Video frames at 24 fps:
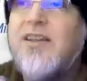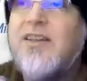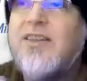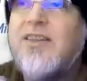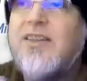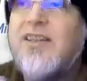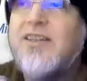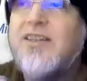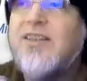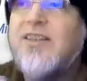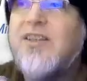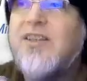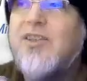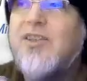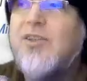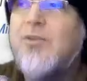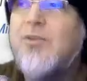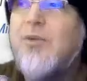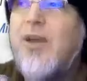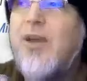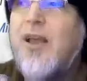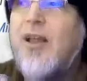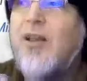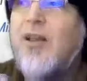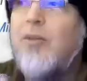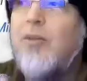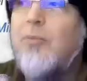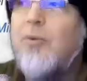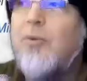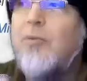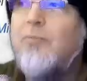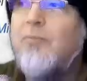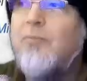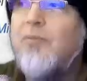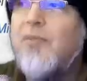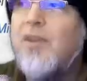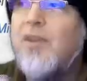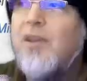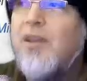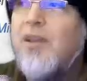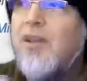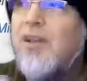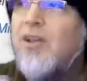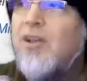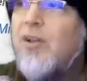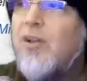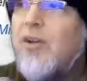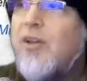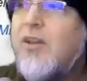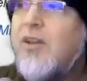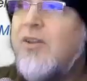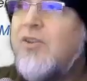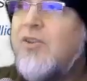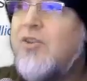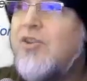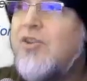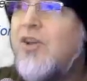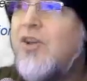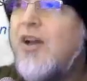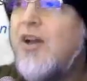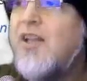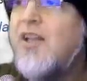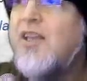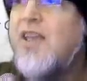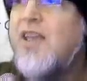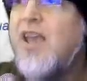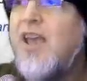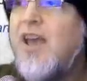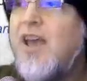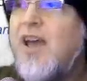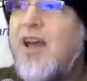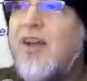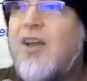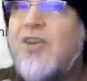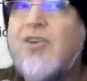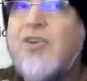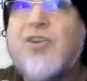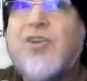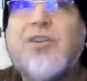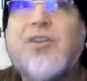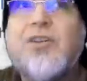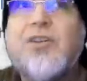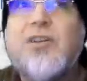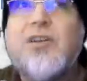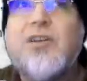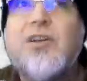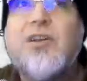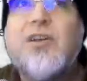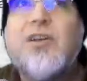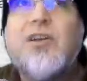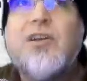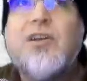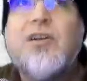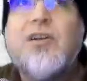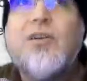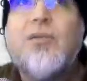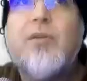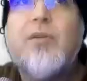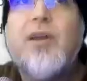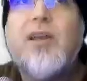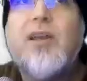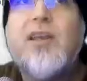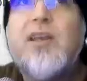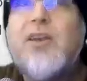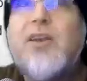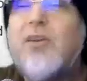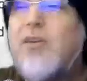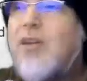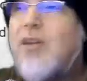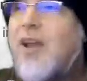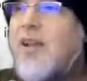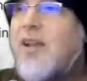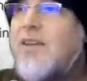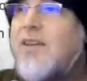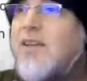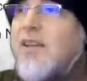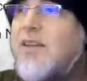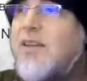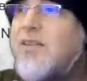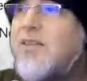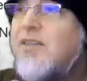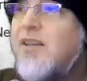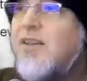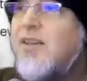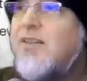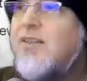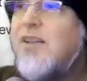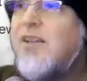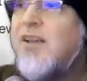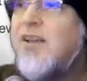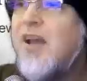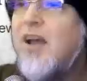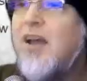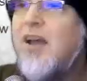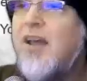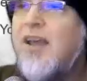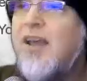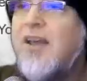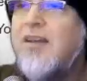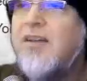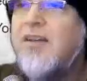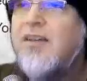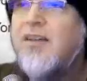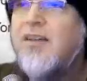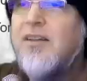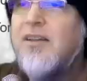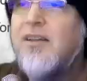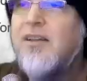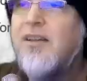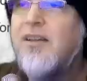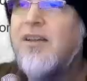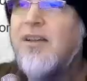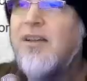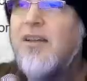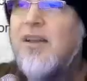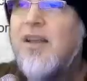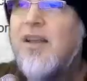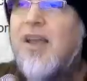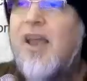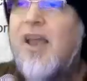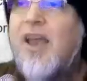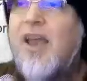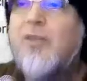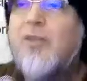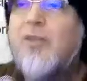sixty-two album. Look at this, Johnny Cash, right here, nineteen sixty-nine. And